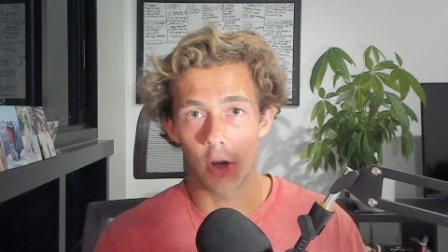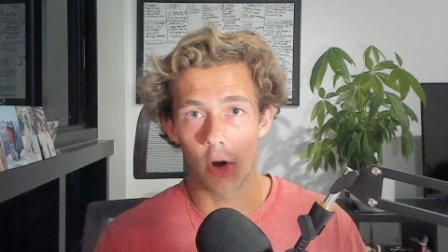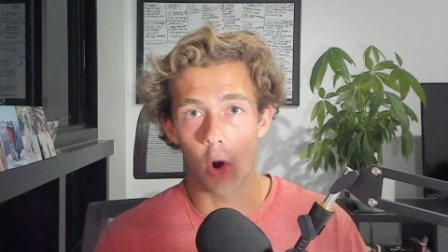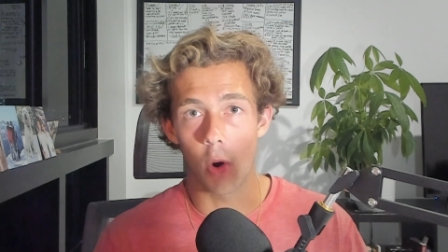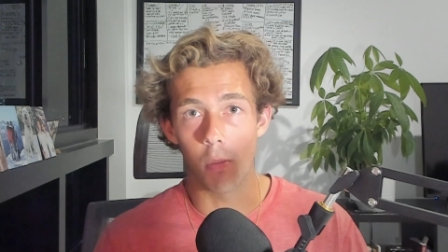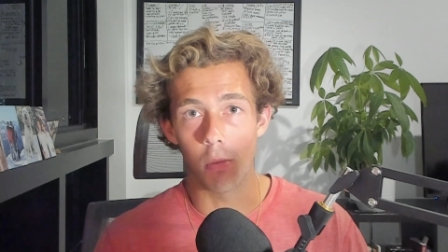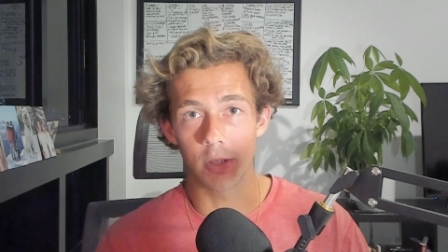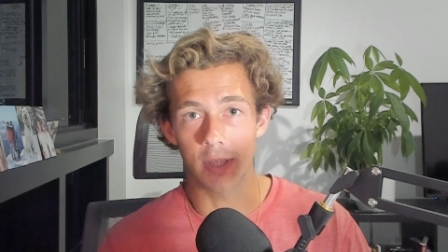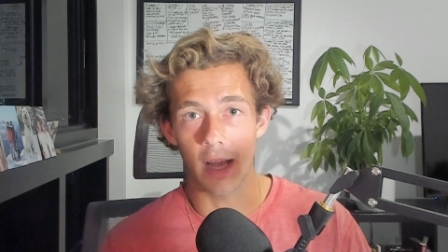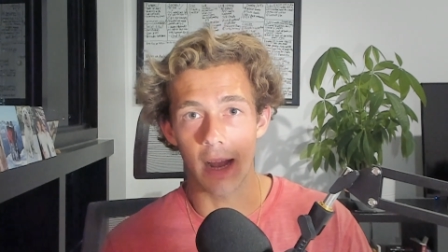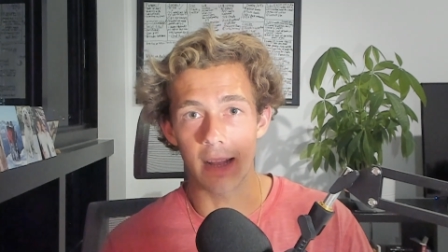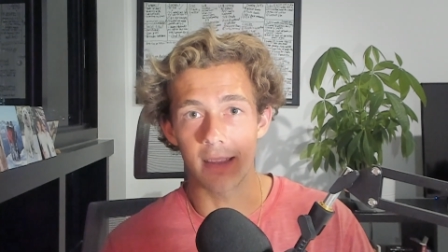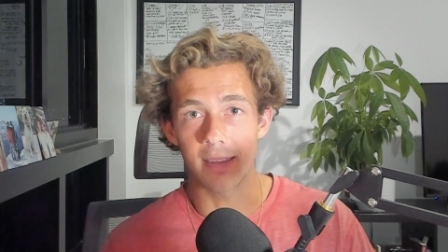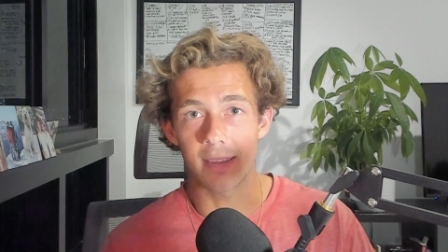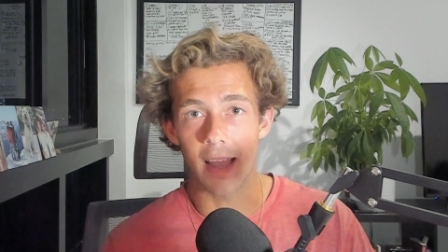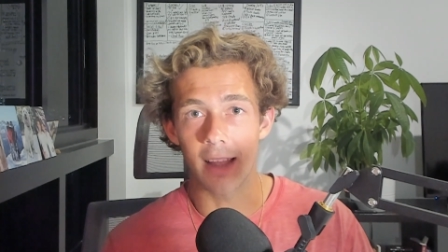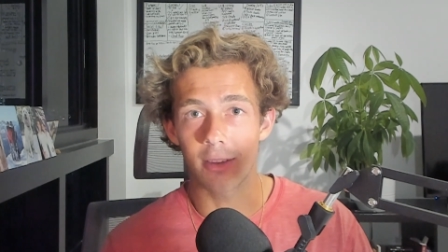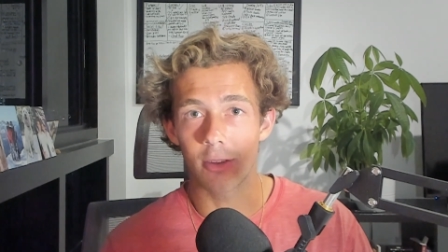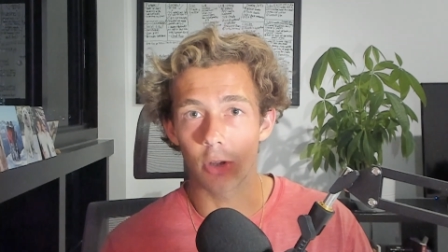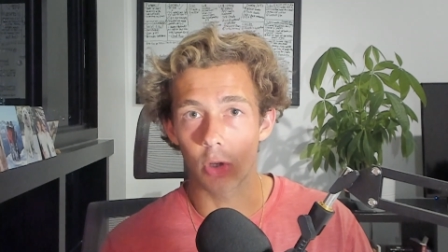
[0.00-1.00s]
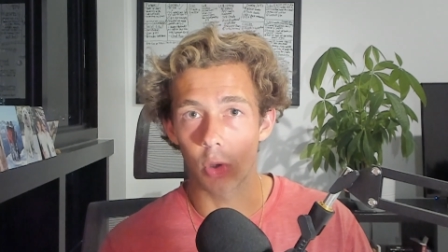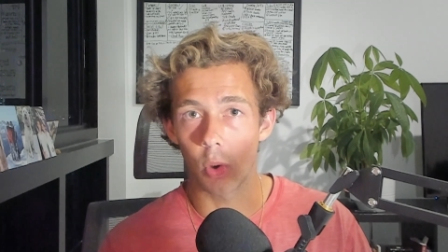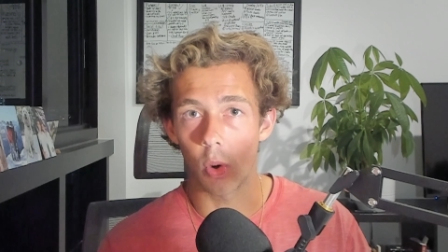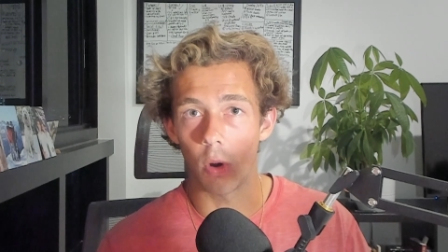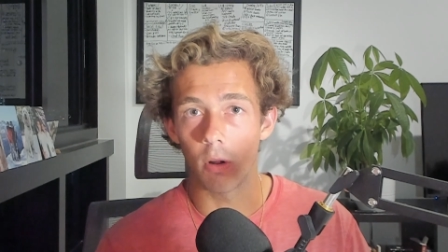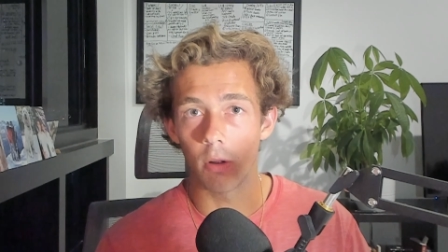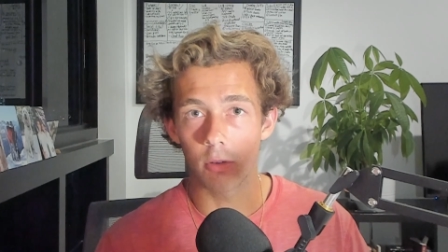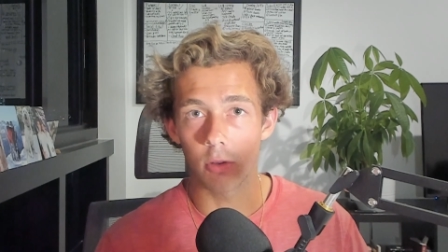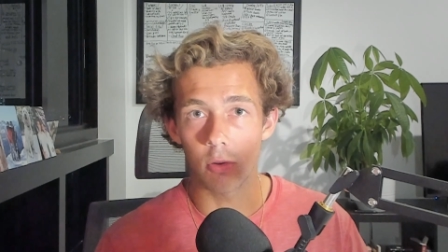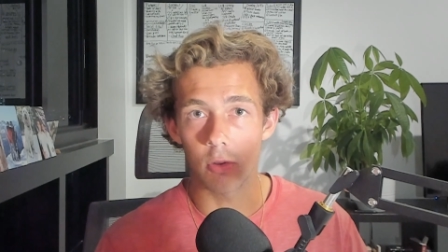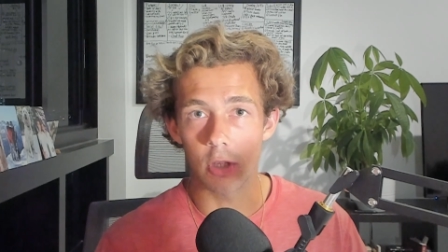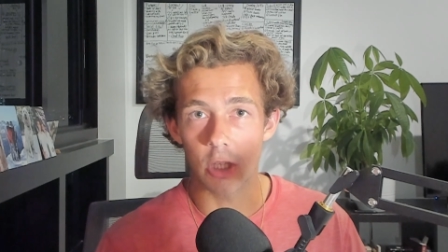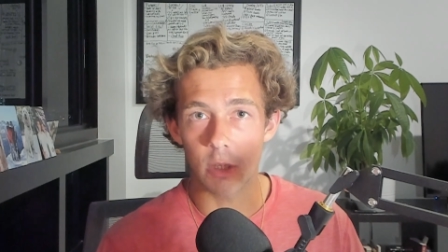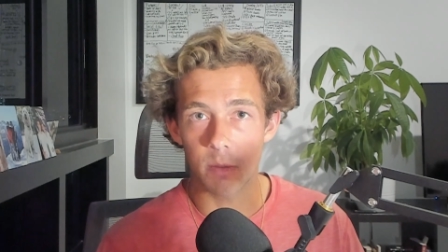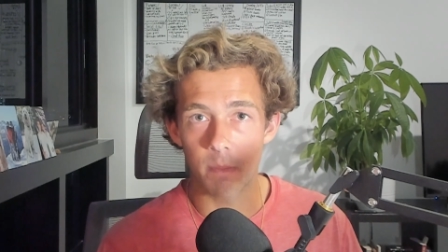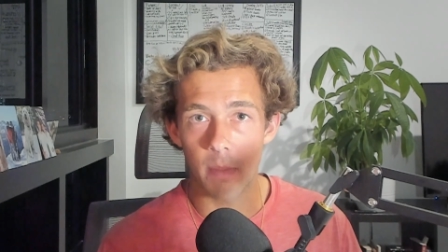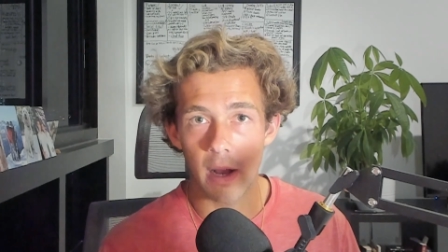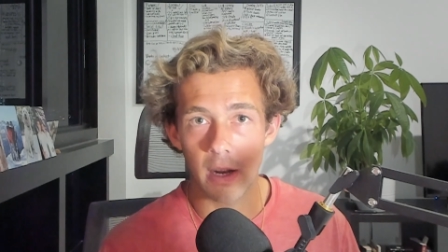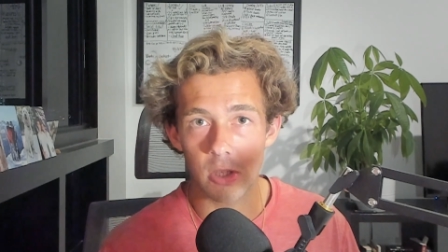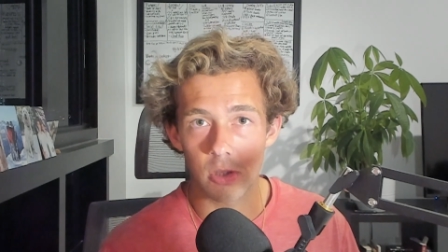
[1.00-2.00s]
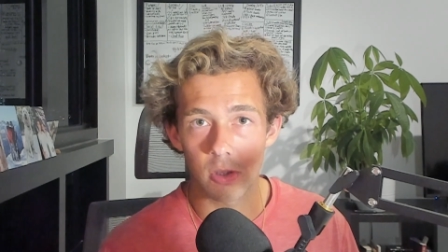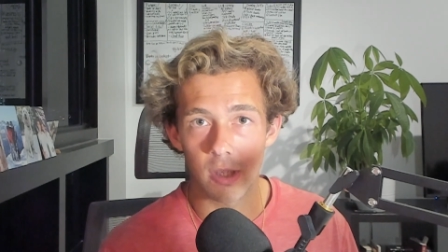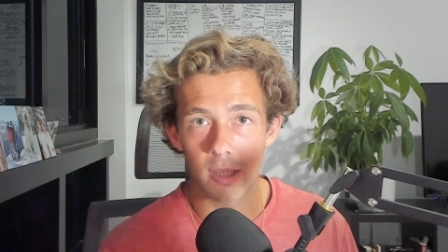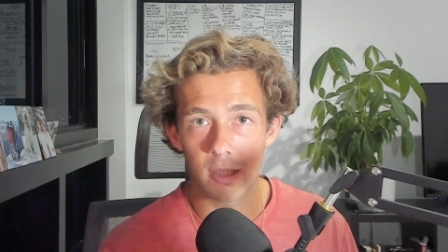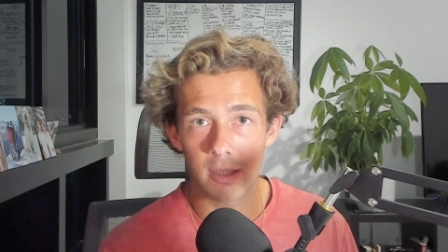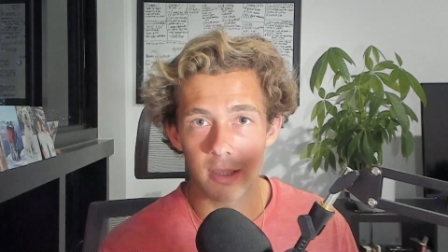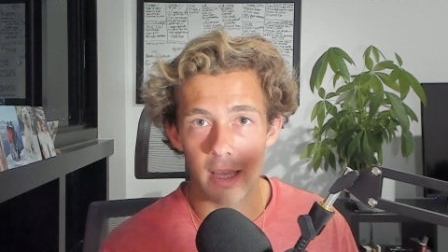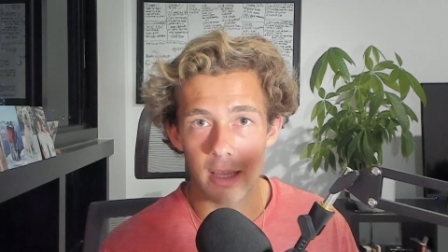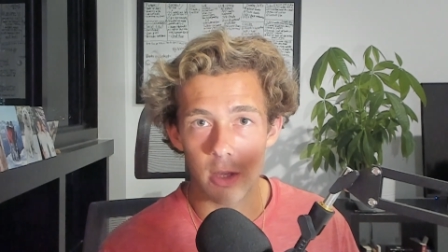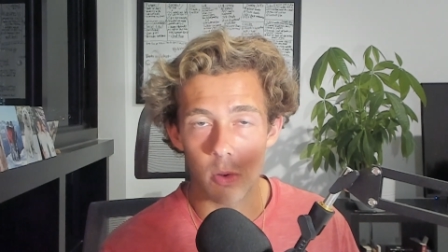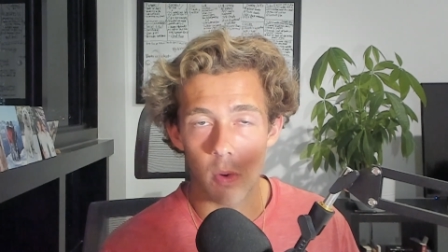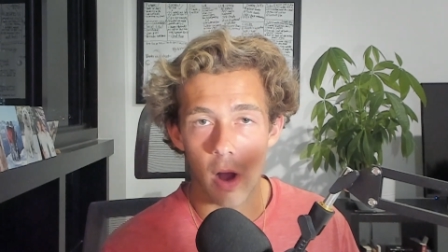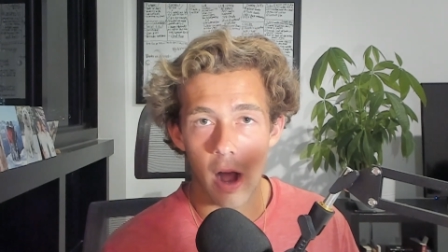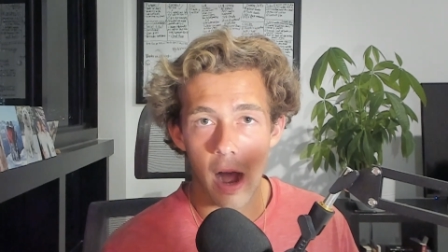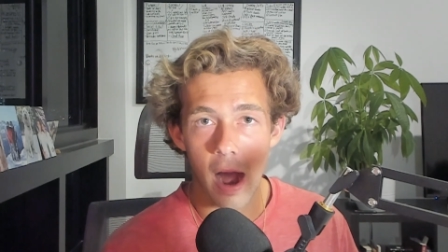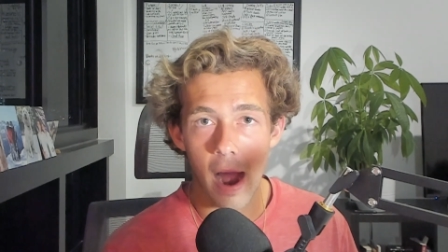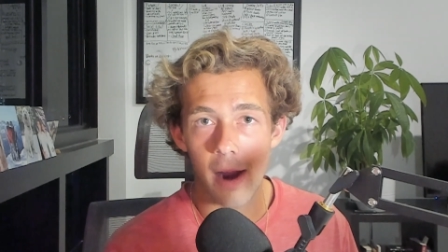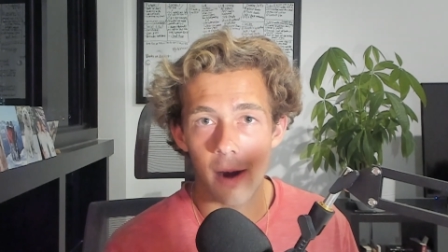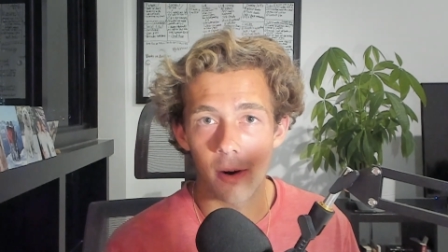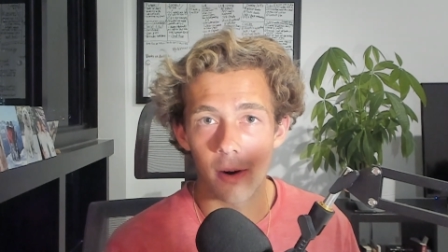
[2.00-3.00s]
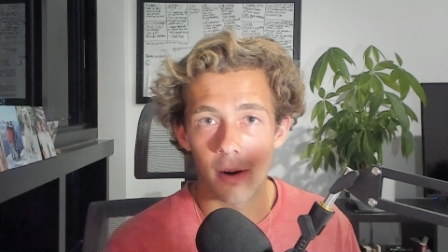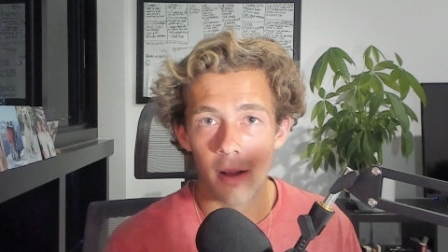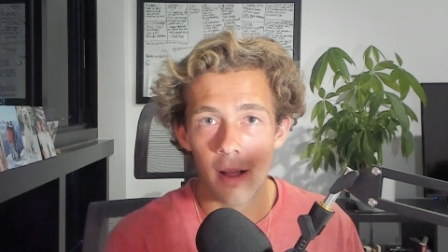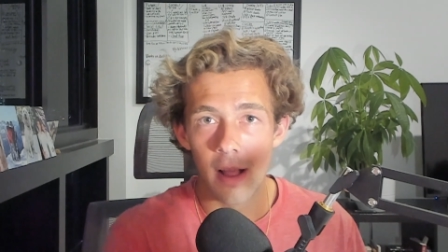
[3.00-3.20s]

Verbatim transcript: are almost identical to the specialist that you hired.